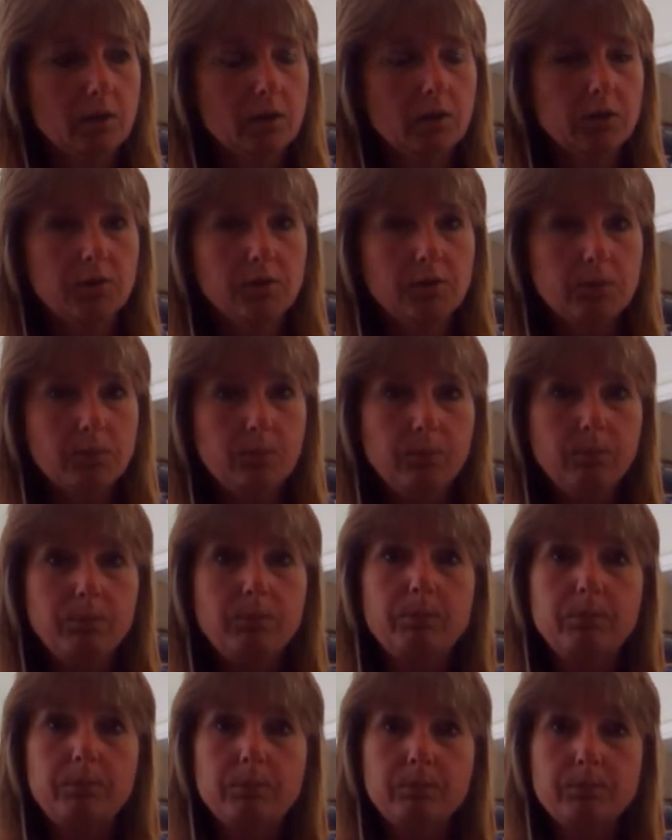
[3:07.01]
you're
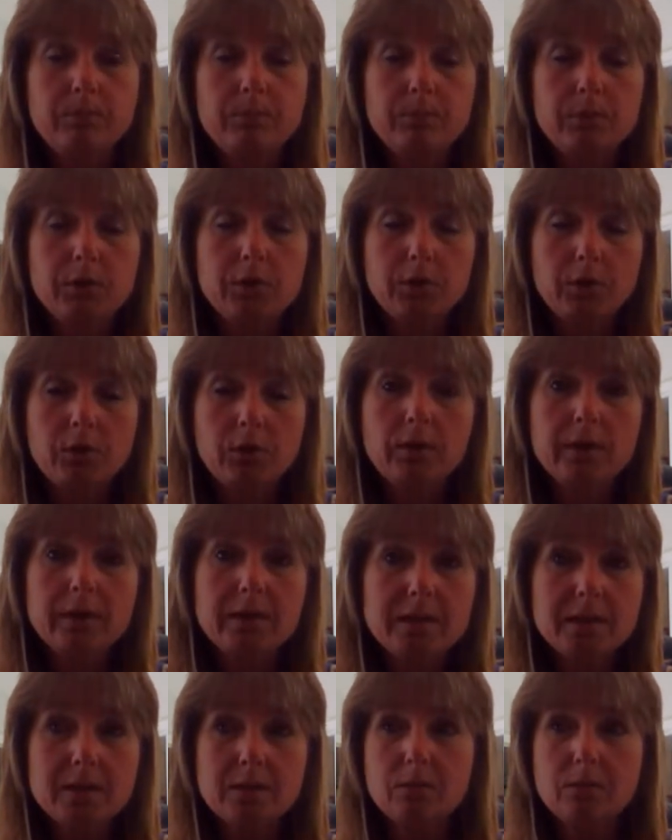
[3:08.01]

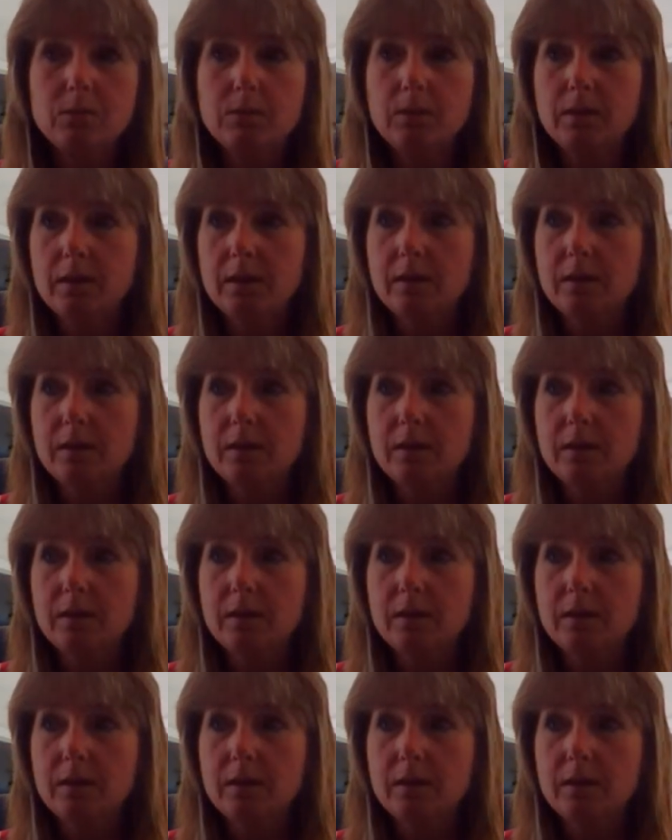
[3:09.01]
going to,